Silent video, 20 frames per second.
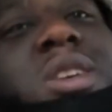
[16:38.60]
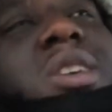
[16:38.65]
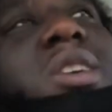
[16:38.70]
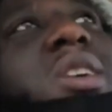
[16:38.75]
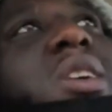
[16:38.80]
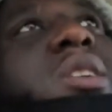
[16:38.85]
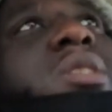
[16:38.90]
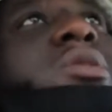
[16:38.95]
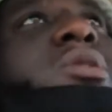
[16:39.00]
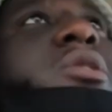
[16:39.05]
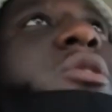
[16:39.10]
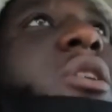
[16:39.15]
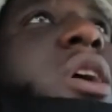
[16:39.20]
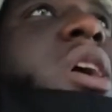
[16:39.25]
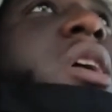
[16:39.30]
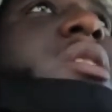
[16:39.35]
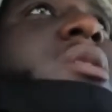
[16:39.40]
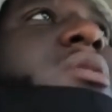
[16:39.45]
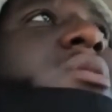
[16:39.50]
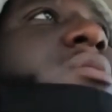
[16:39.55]
is
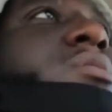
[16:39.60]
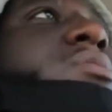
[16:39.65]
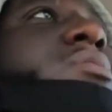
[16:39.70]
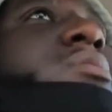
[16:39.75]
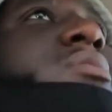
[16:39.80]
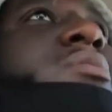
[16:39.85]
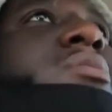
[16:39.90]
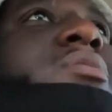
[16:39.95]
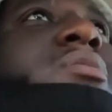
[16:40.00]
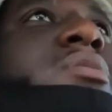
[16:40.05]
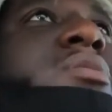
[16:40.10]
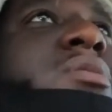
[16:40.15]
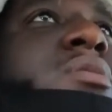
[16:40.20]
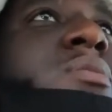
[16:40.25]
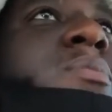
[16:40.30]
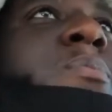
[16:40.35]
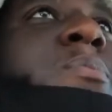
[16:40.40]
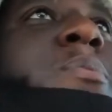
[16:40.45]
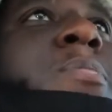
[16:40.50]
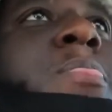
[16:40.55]
great
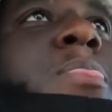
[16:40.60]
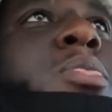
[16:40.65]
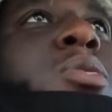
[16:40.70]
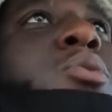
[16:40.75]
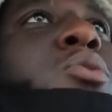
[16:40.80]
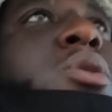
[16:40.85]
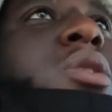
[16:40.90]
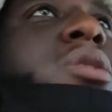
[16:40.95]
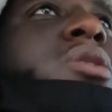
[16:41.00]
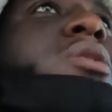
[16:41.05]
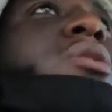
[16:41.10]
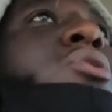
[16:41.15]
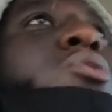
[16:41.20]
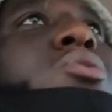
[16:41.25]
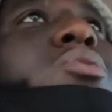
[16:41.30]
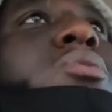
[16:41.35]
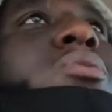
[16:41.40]
with you.